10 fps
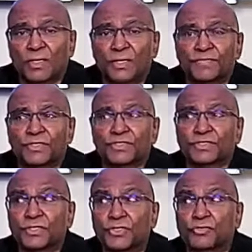This is
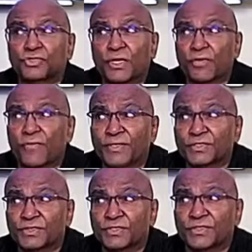the new
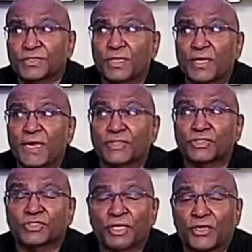generation. This is the
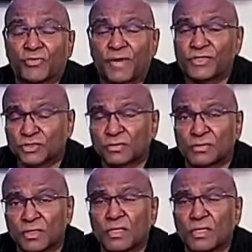latest generation.